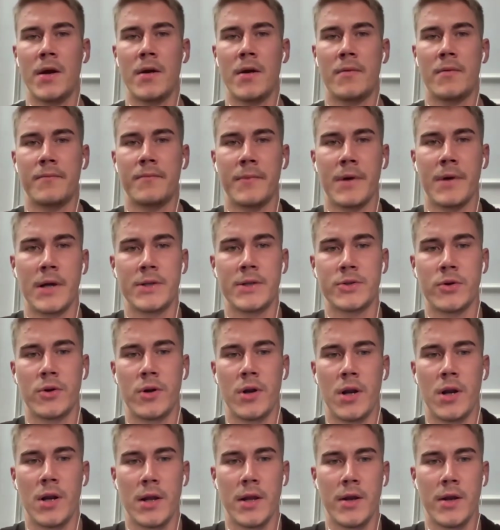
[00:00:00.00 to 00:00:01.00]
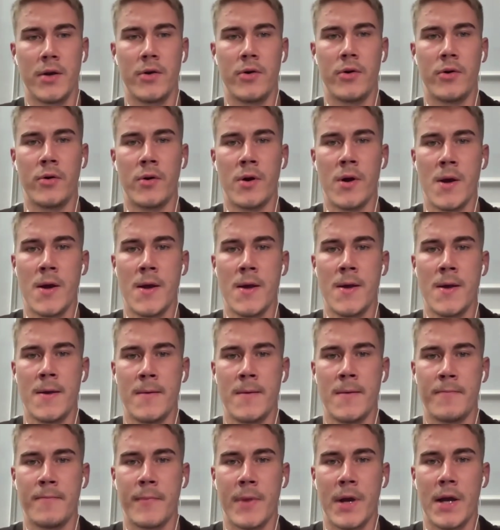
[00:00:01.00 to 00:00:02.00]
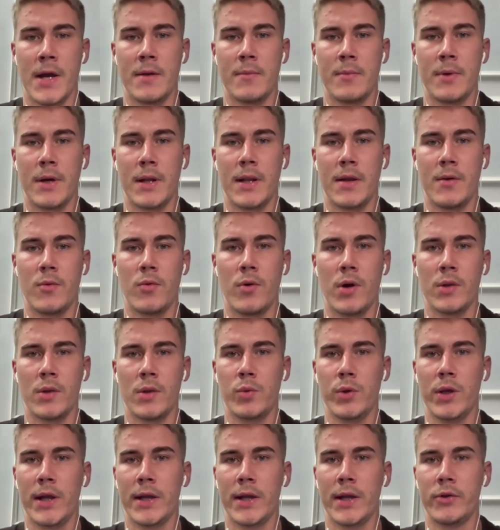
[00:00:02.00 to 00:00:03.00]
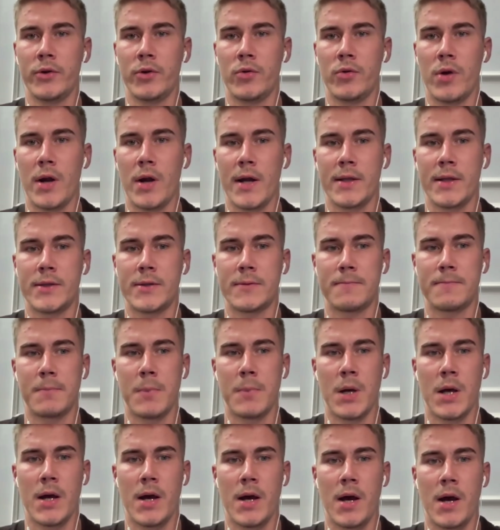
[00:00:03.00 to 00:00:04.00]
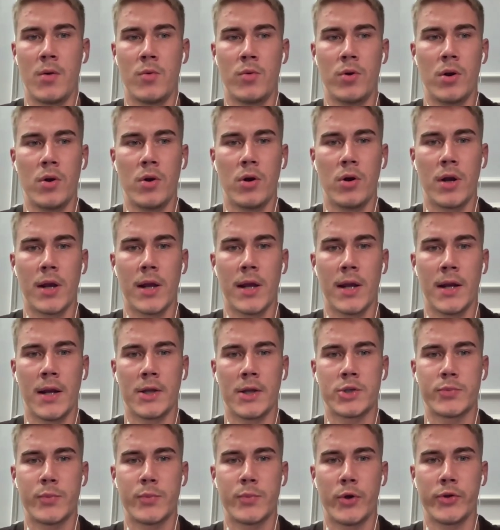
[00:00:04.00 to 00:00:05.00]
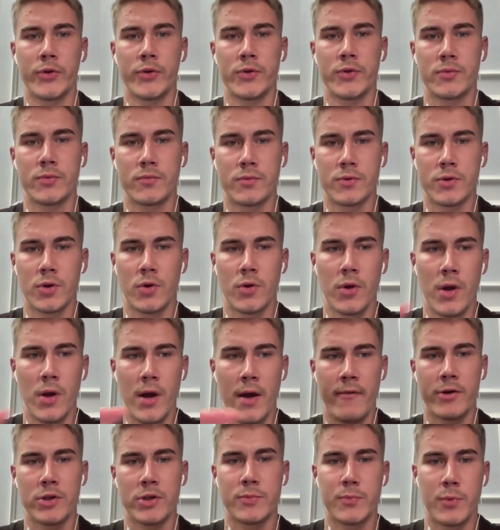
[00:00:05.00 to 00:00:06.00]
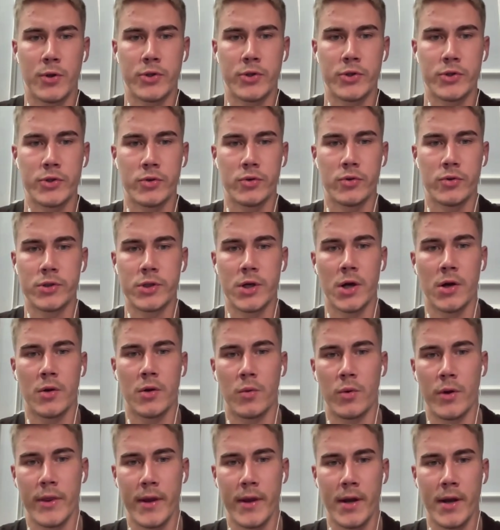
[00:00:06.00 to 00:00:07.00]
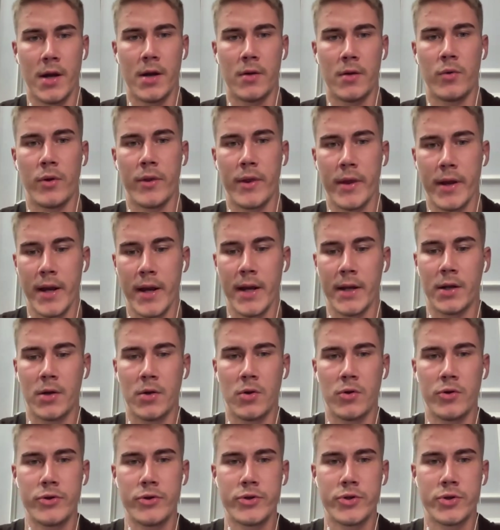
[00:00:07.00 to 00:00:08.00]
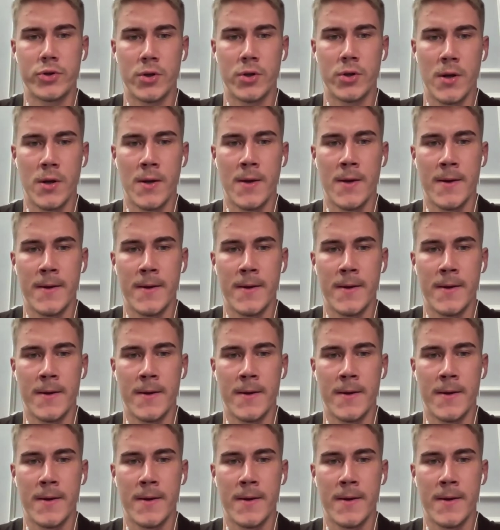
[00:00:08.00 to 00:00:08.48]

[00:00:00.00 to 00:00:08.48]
Yeah, I totally hear you. And but what we can do, right? But I will lock in a spot so you have a spot to talk with a head coach.